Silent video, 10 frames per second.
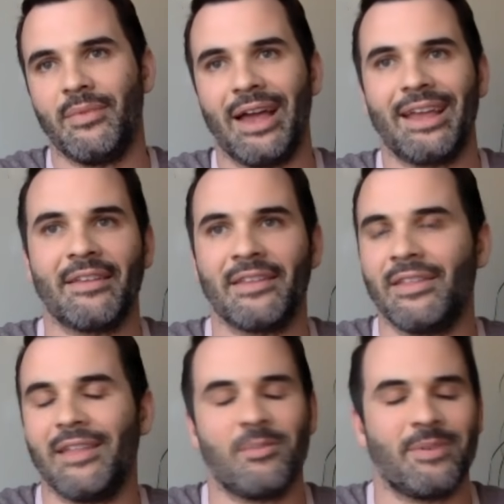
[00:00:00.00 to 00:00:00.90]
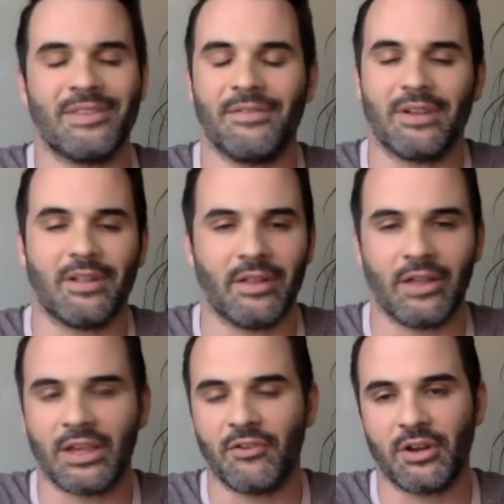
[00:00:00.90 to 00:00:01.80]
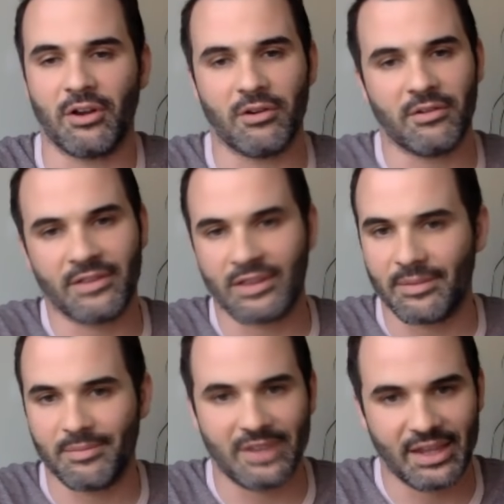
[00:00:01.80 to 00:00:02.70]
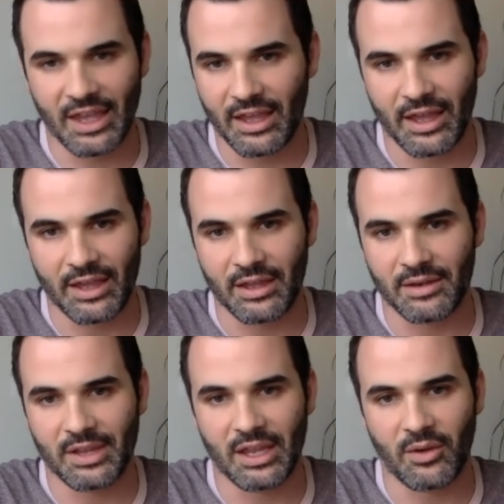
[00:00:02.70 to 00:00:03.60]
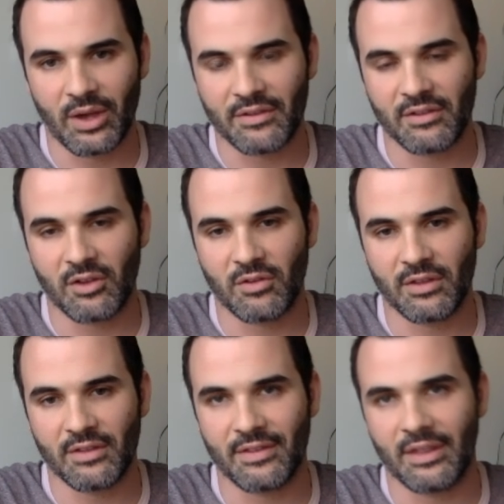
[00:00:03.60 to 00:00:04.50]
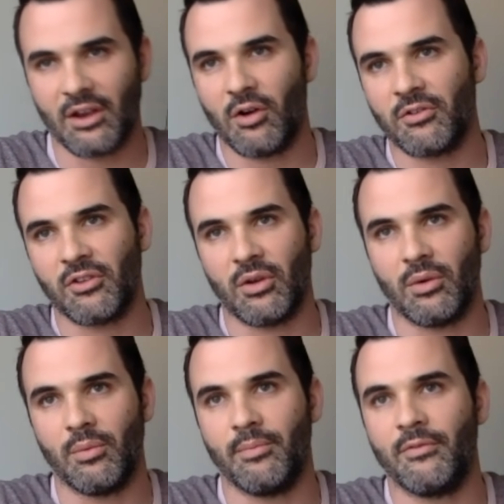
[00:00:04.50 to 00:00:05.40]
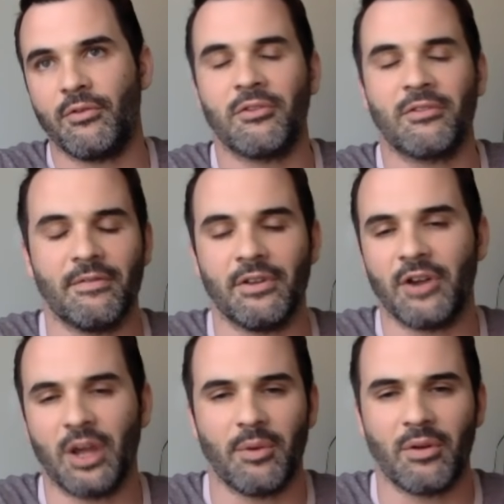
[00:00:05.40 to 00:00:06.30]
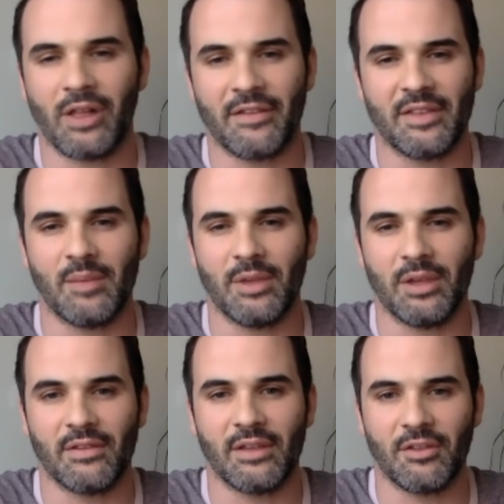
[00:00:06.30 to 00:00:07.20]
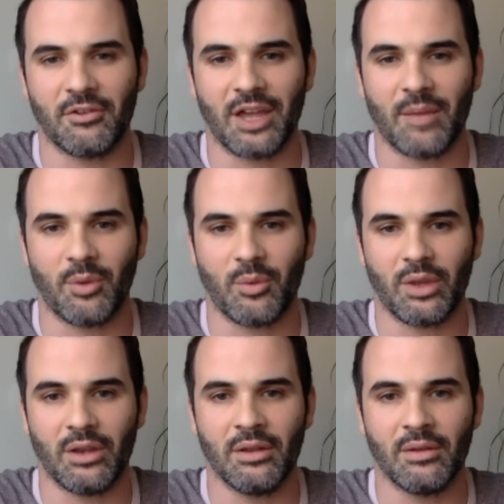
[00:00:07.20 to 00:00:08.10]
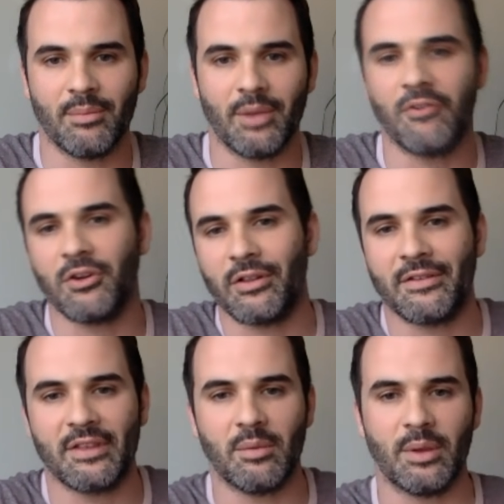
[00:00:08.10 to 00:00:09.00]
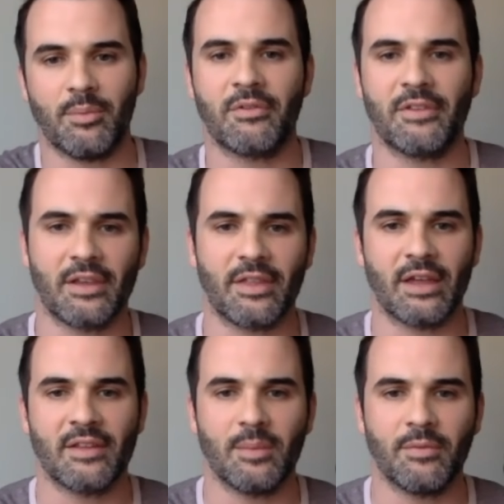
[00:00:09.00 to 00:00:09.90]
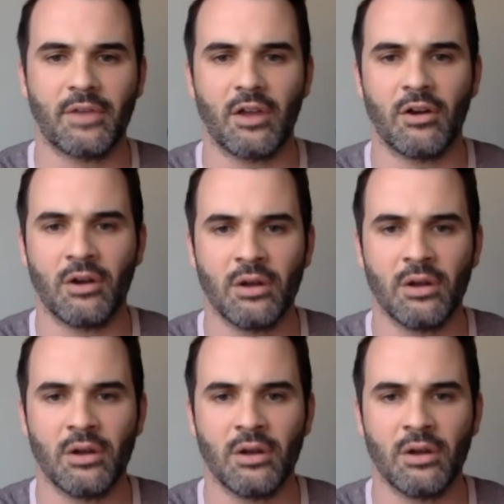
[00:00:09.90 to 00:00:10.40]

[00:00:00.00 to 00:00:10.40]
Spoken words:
I guess, and then specifically like in regards to DKA and ketoacidosis, and then also for severe hypoglycemia is the other time when we might really see people seek that type of care.